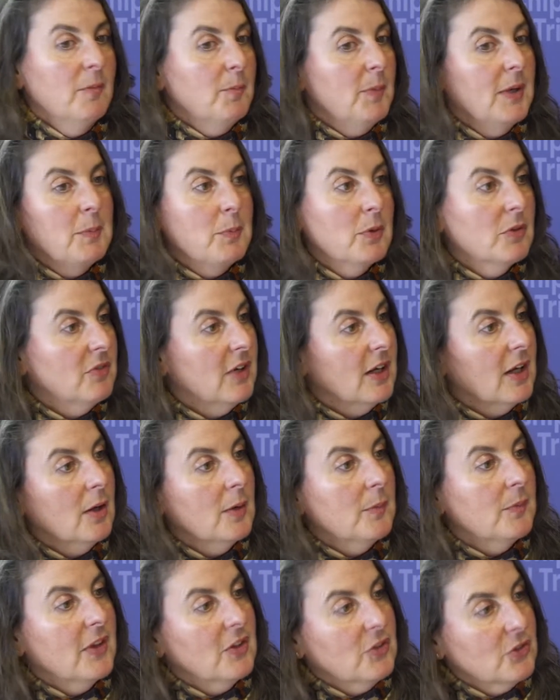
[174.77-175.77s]
People ring
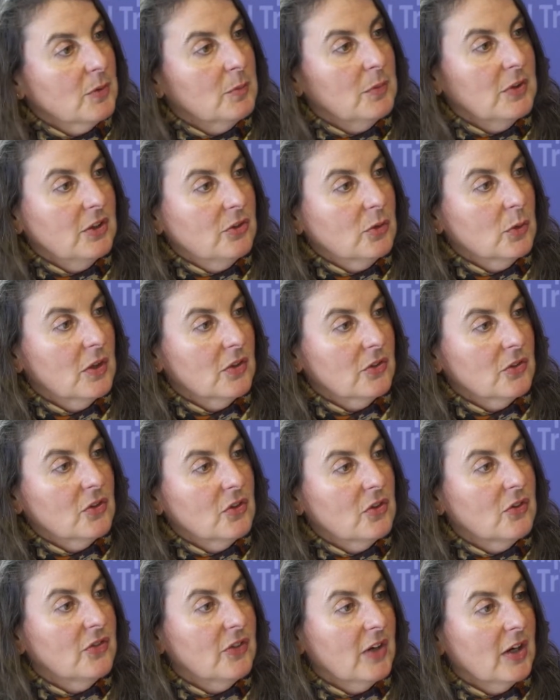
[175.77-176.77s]
up, there's somebody to
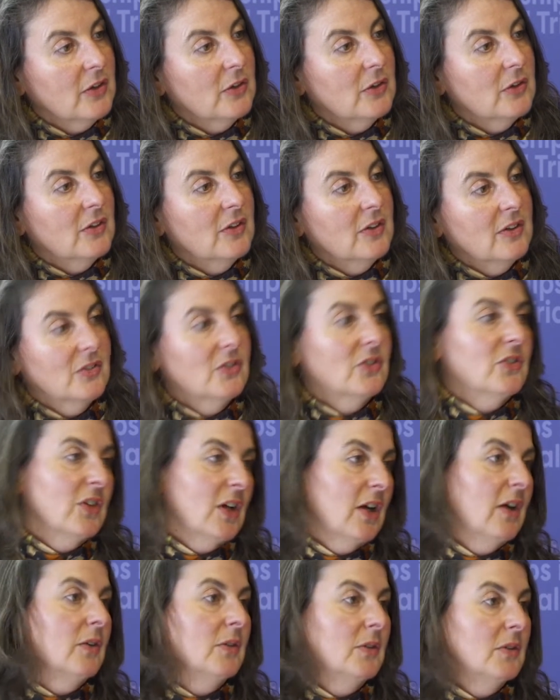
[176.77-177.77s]
answer the phone.
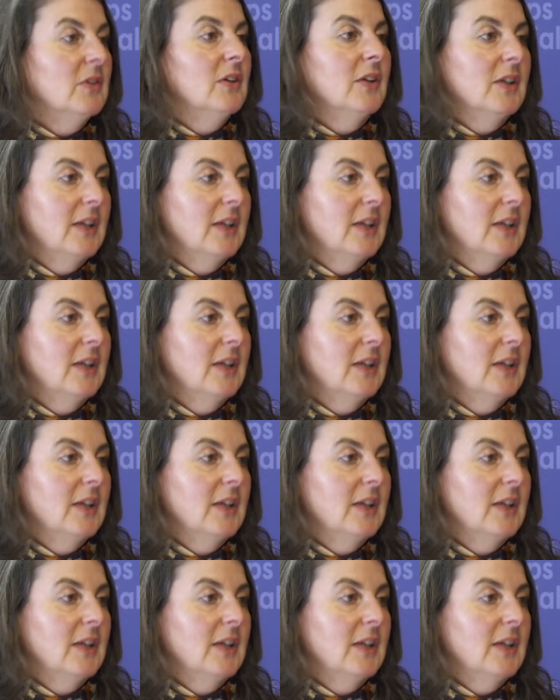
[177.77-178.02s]
So